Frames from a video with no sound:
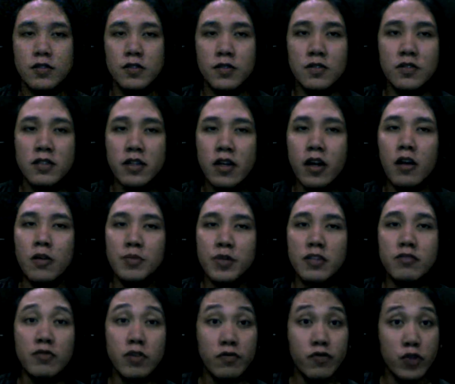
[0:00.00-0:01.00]
Today I'll
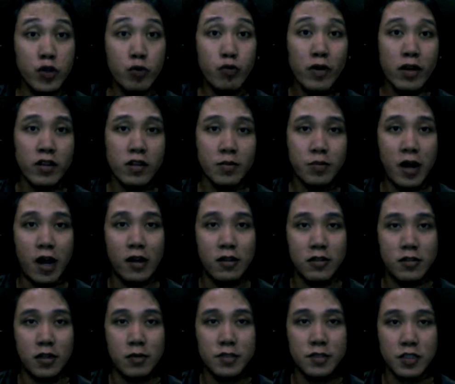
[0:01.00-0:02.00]
be reviewing the
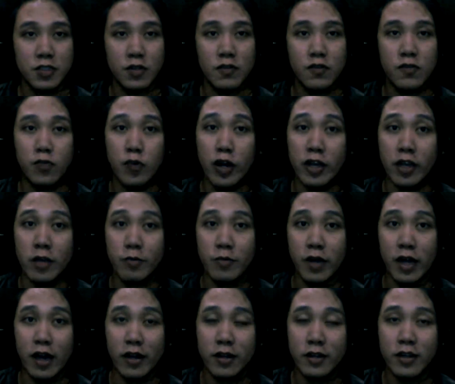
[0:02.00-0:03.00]
pilot episode of Breaking
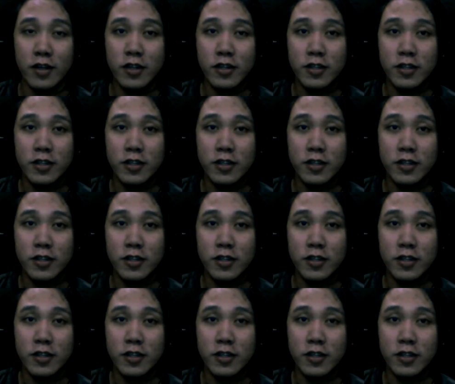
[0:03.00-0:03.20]
Bad,